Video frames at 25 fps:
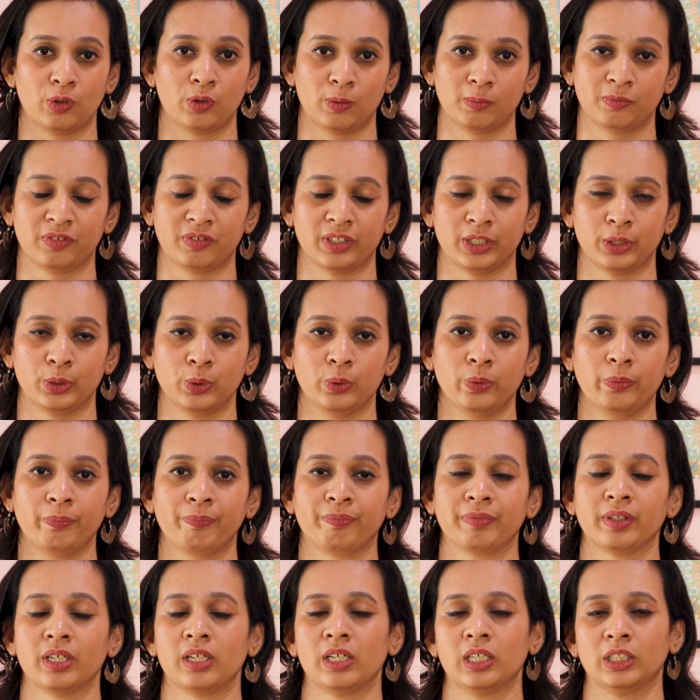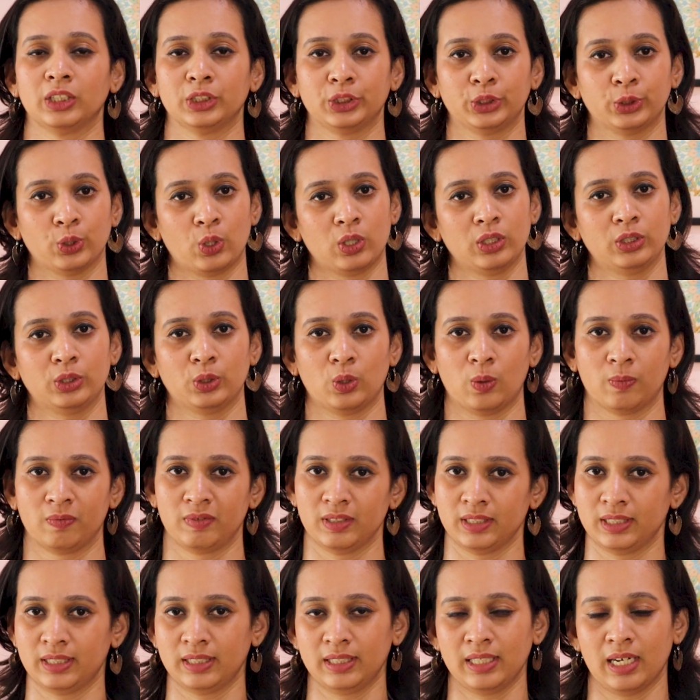form video. Shorts
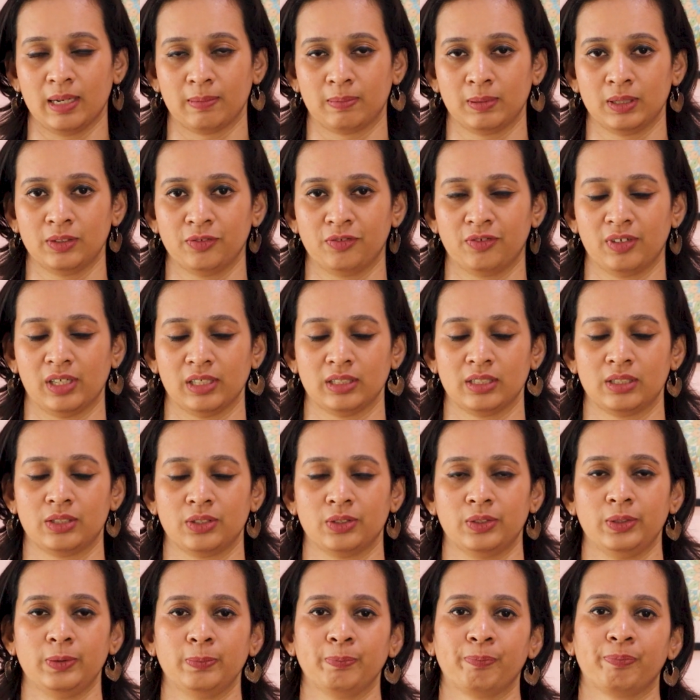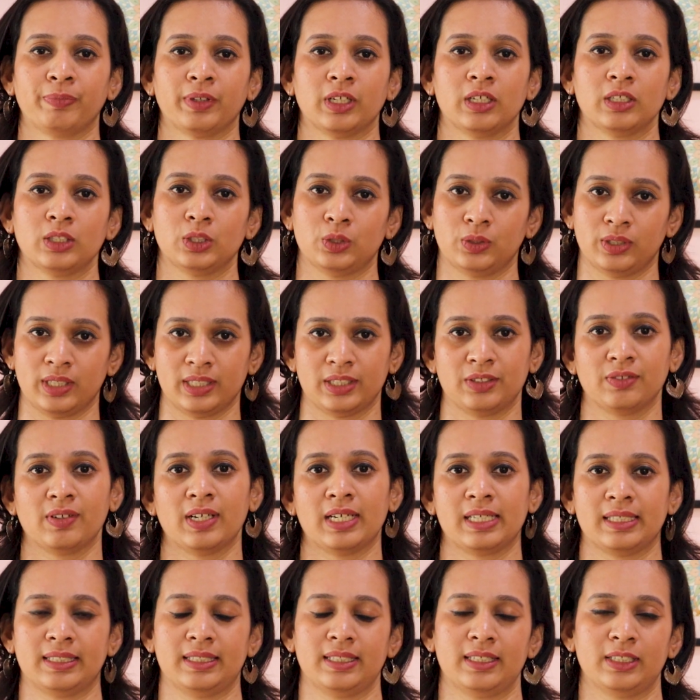obviously happen faster. So that's
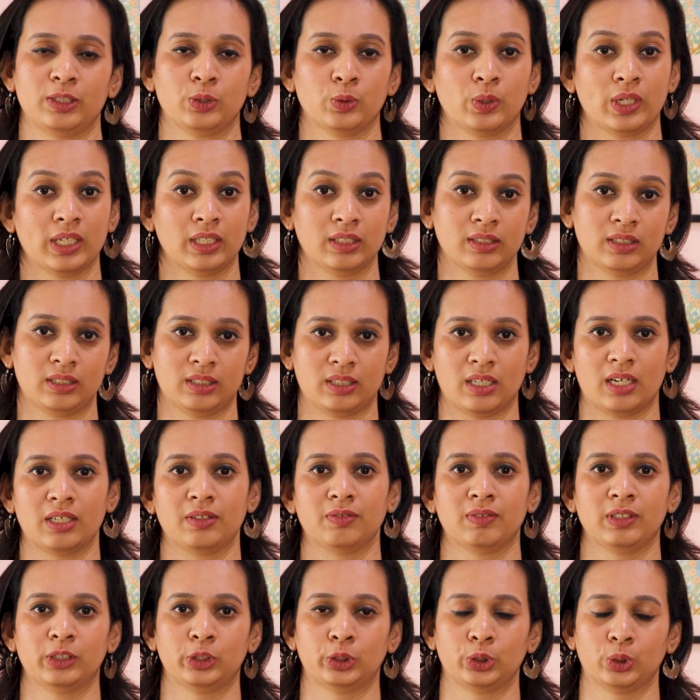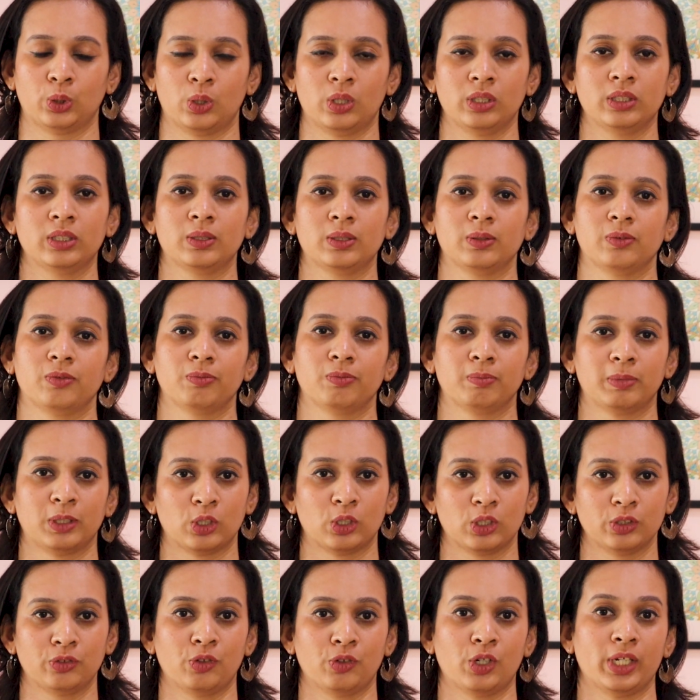why I said you can start with shorts,
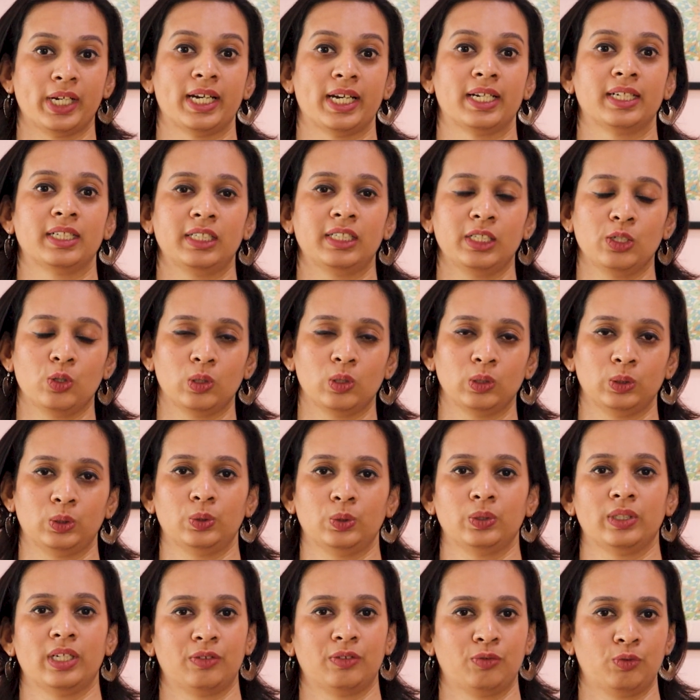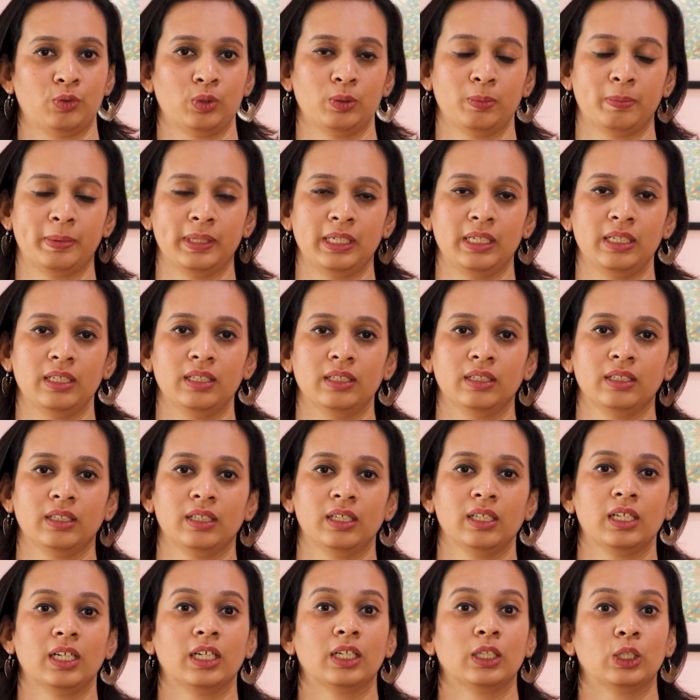because for editing also that would be
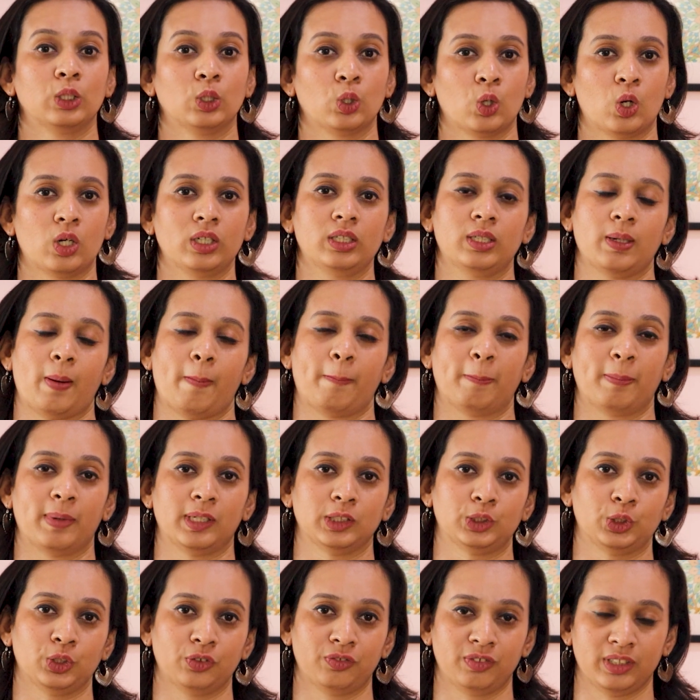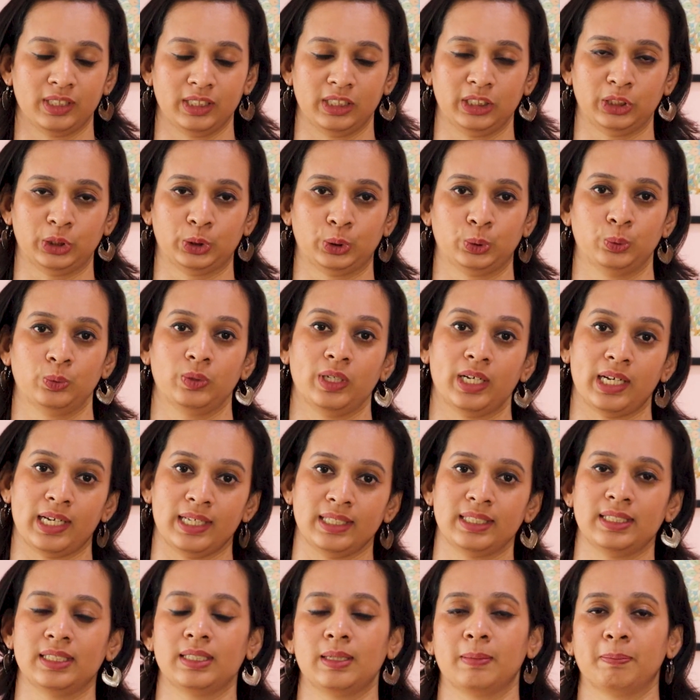not much of an issue
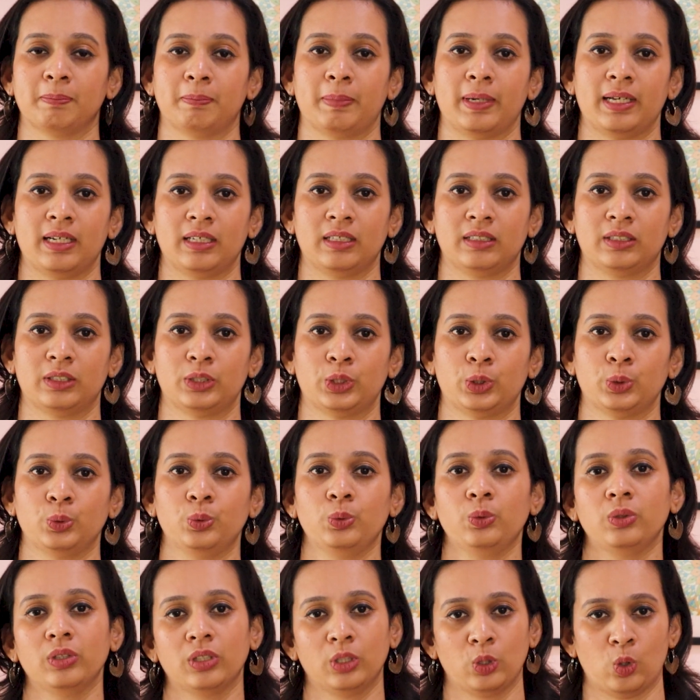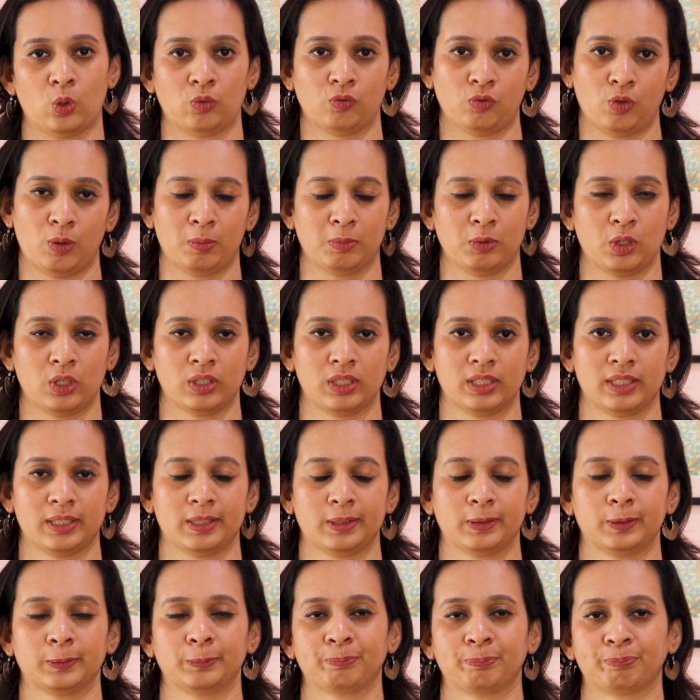as compared to long form
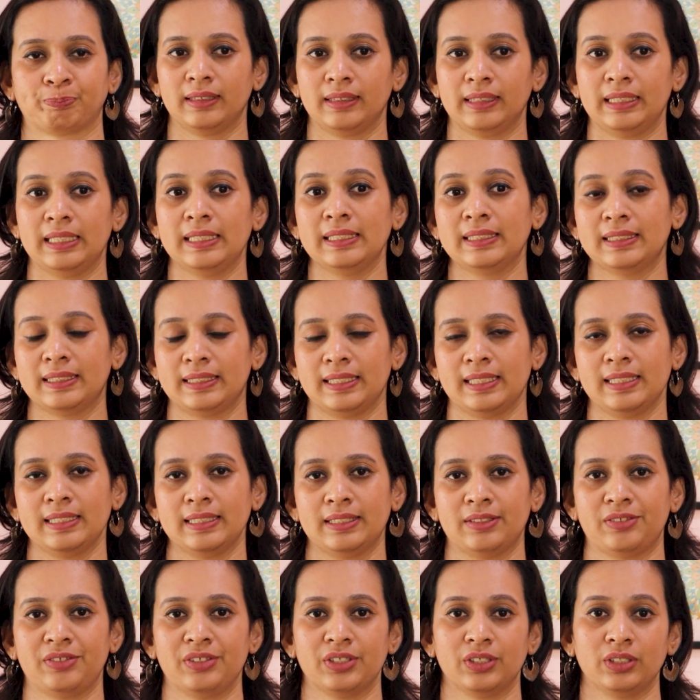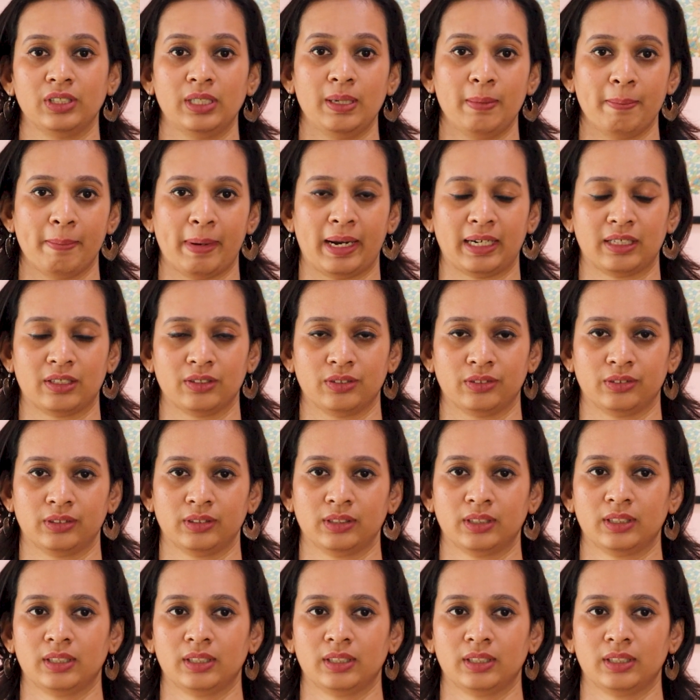content. These things really matter